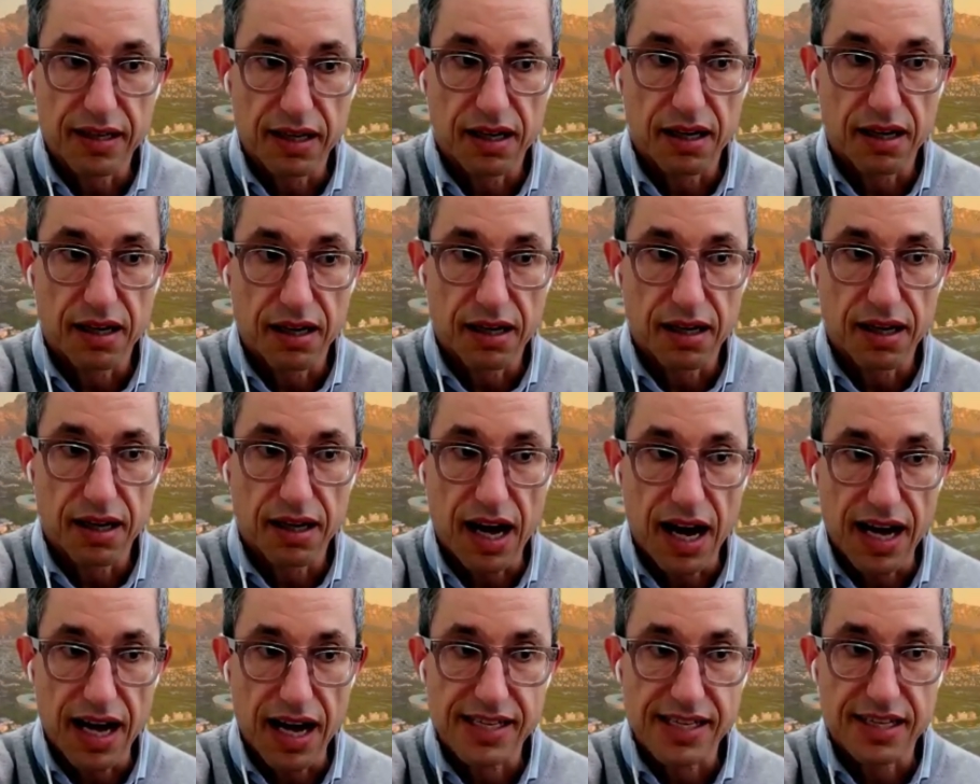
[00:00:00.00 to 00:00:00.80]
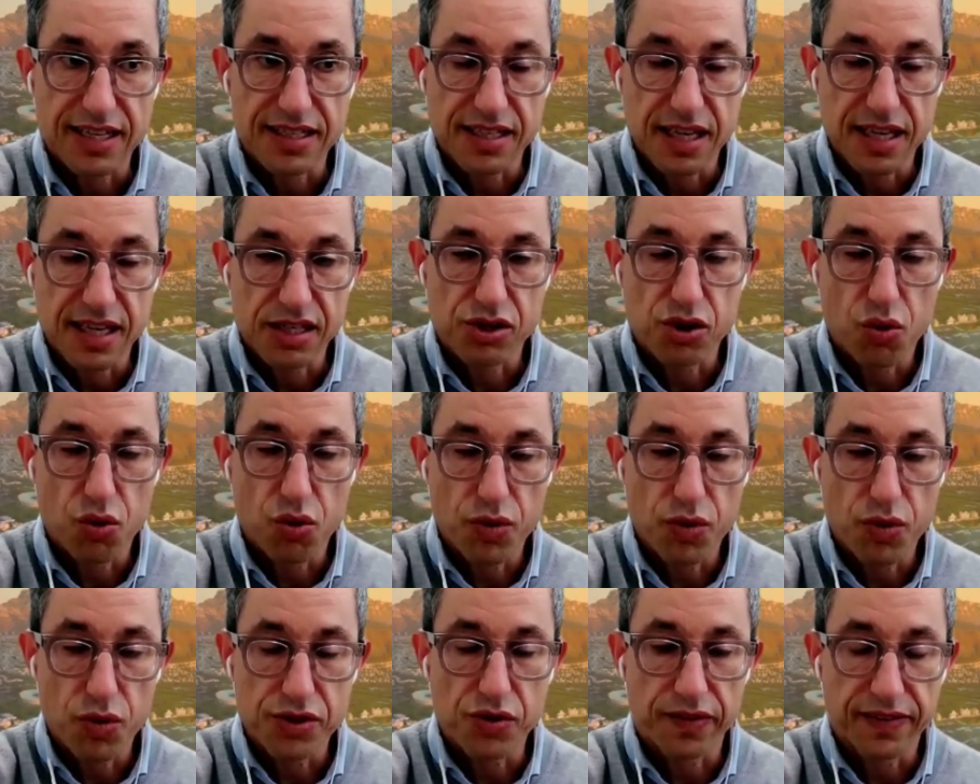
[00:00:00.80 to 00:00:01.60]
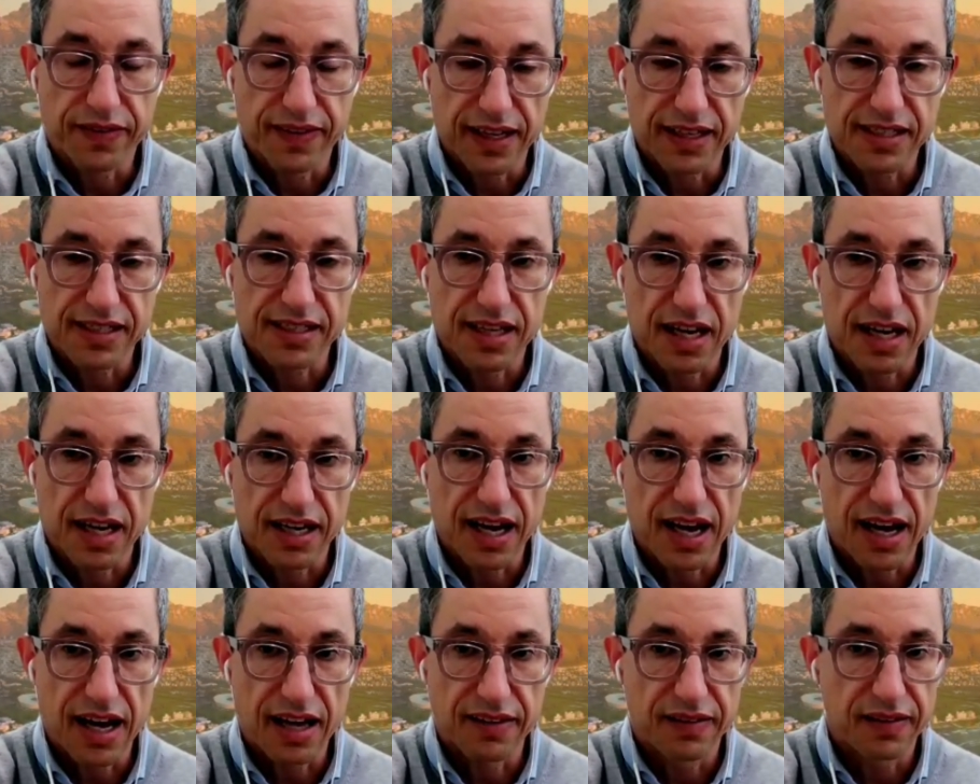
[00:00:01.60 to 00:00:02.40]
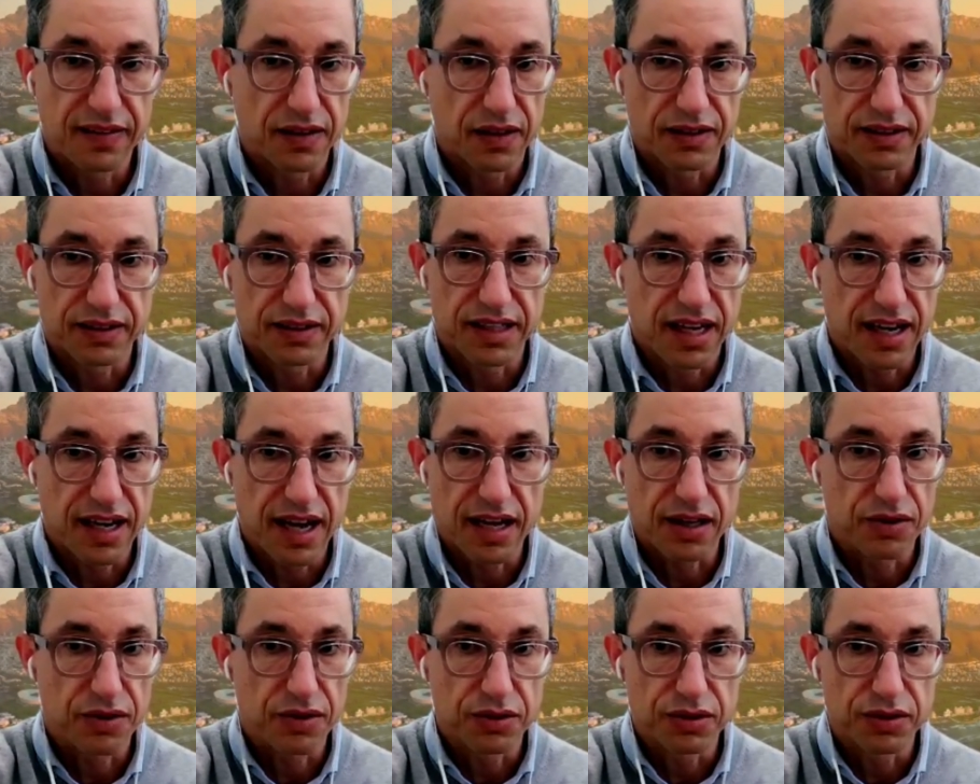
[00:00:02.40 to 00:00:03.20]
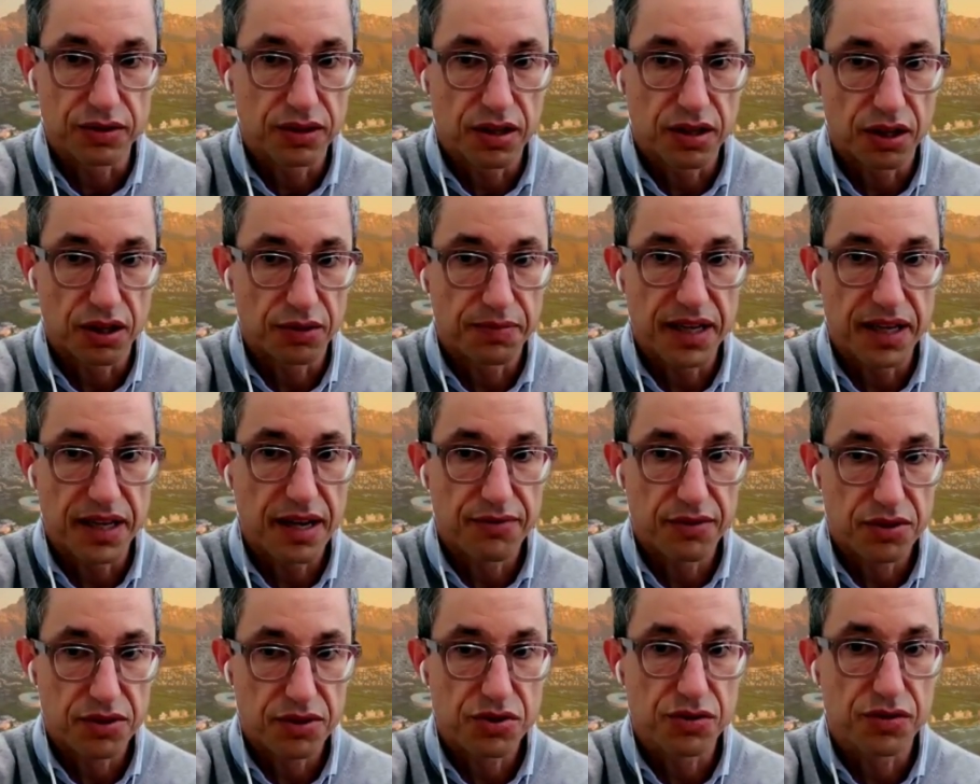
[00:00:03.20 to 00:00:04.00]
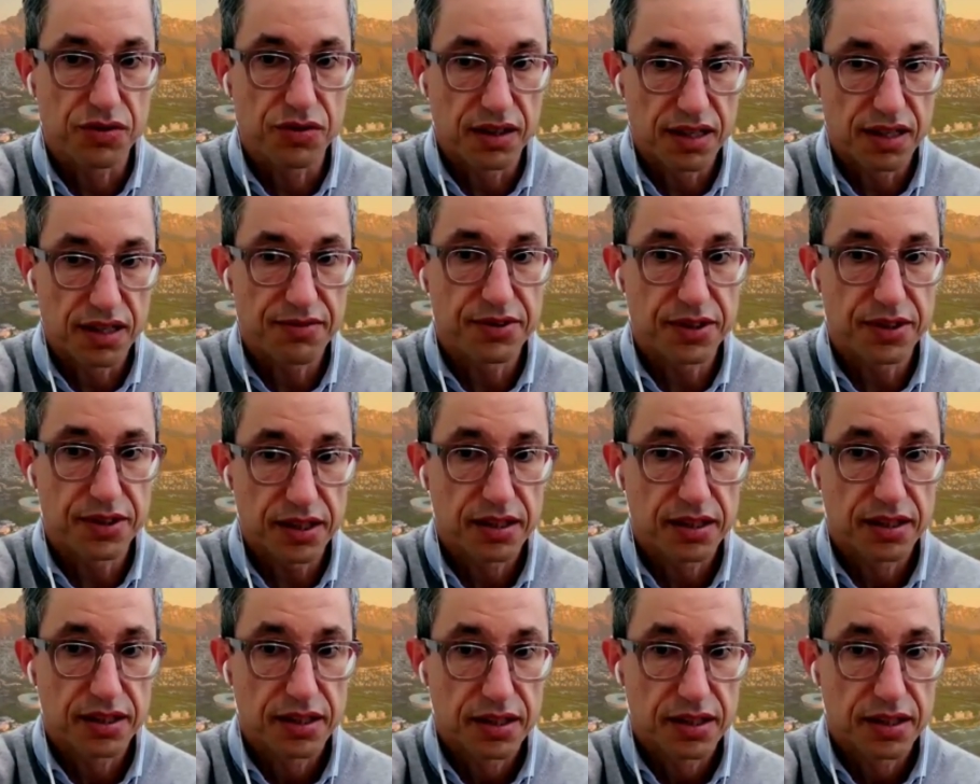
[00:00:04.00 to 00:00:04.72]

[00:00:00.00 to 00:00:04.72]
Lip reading: I said yes always to things that I thought that I could not be able to deliver,